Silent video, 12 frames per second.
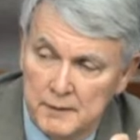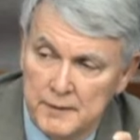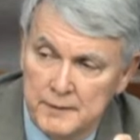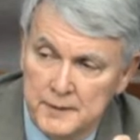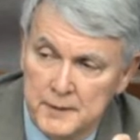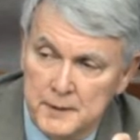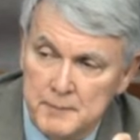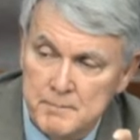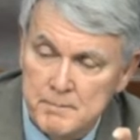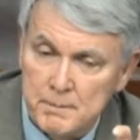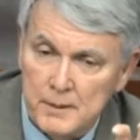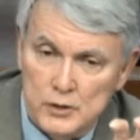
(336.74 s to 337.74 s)
the
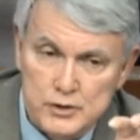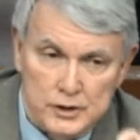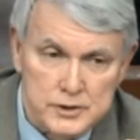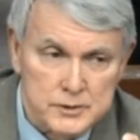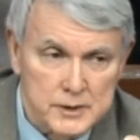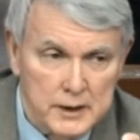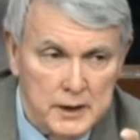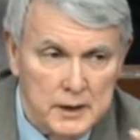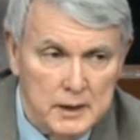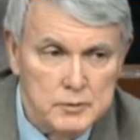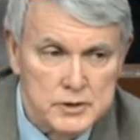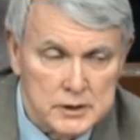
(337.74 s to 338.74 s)
surgery and
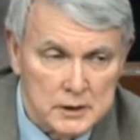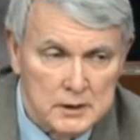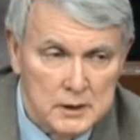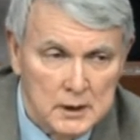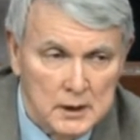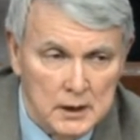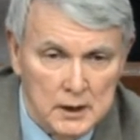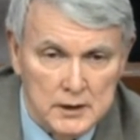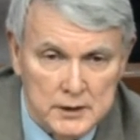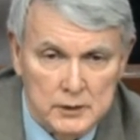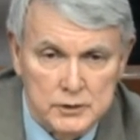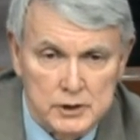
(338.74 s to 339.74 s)
imaging in
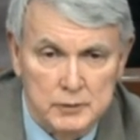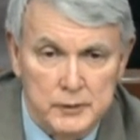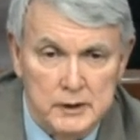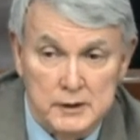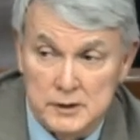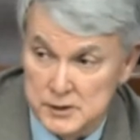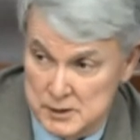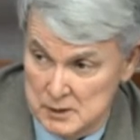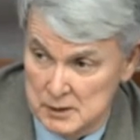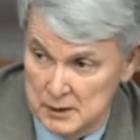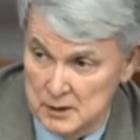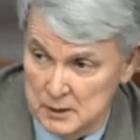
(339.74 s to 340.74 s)
those communities.
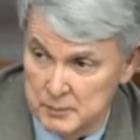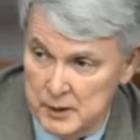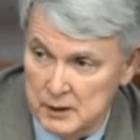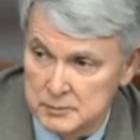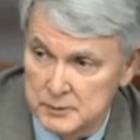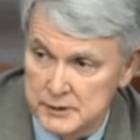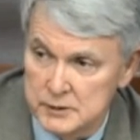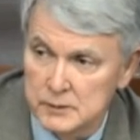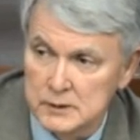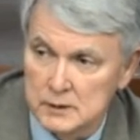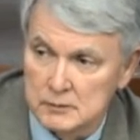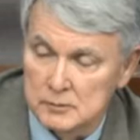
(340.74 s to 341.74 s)
Again, there are approximately
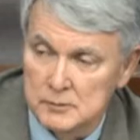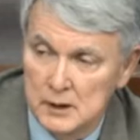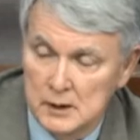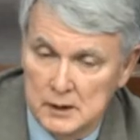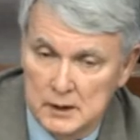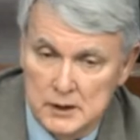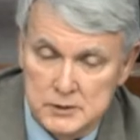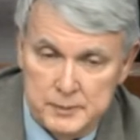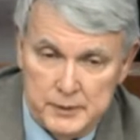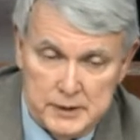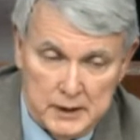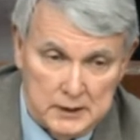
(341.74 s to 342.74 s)
20 of them. It has
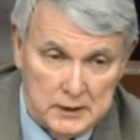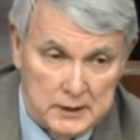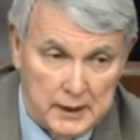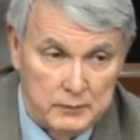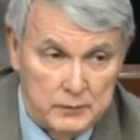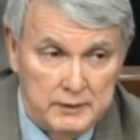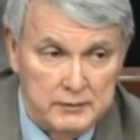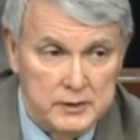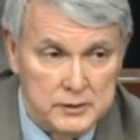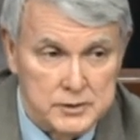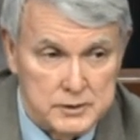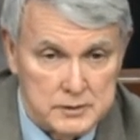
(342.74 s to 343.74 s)
protected that
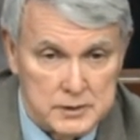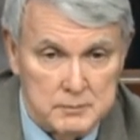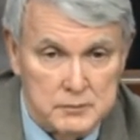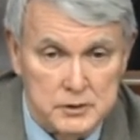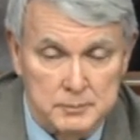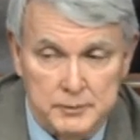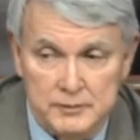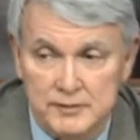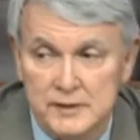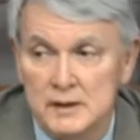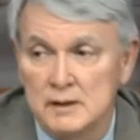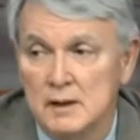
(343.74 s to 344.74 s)
revenue stream to
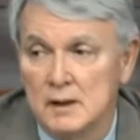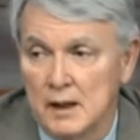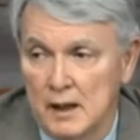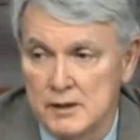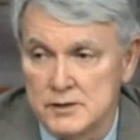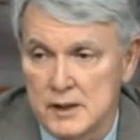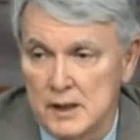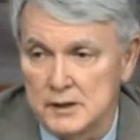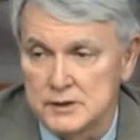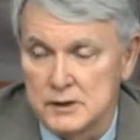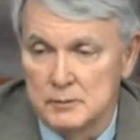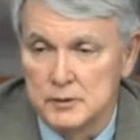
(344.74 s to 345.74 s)
prevent
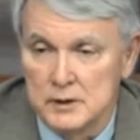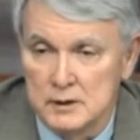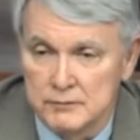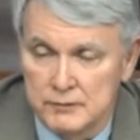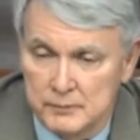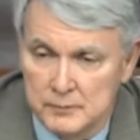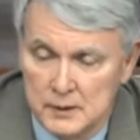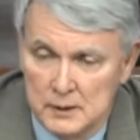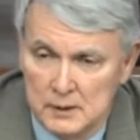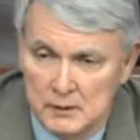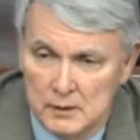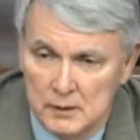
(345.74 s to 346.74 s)
outsiders coming in from
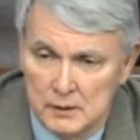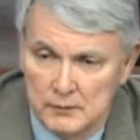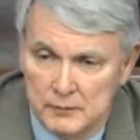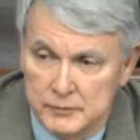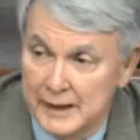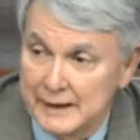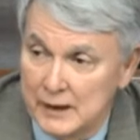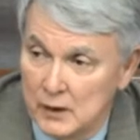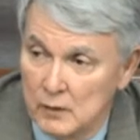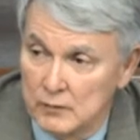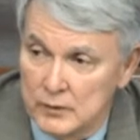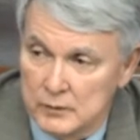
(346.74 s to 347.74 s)
taking
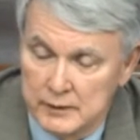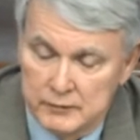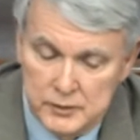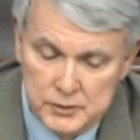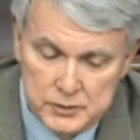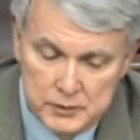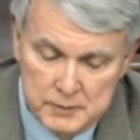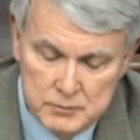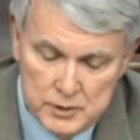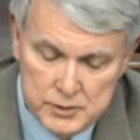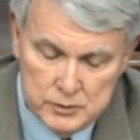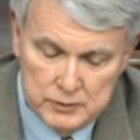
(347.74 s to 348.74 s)
over the revenue streams
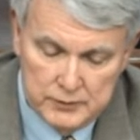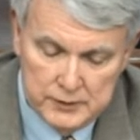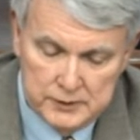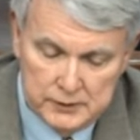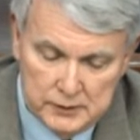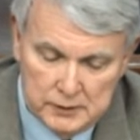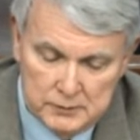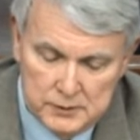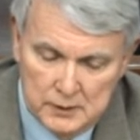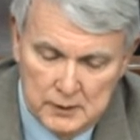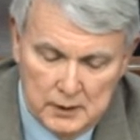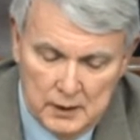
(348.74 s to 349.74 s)
or joint venturing those.
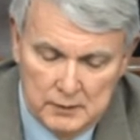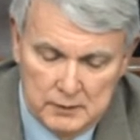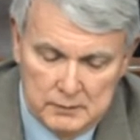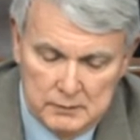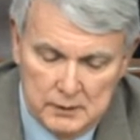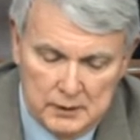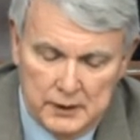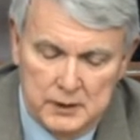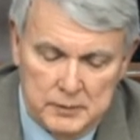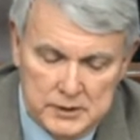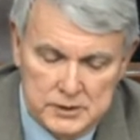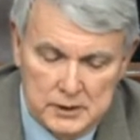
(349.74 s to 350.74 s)
And it
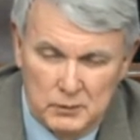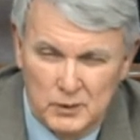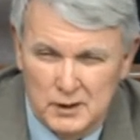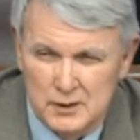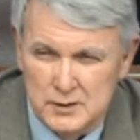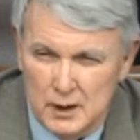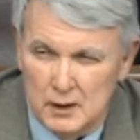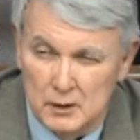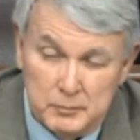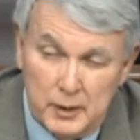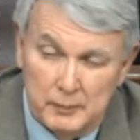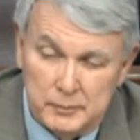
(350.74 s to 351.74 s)
can be said, well, there's not
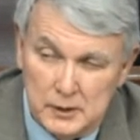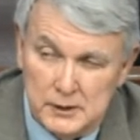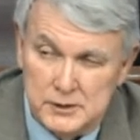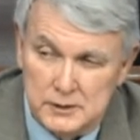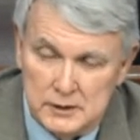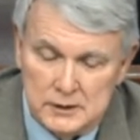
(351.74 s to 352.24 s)
enough population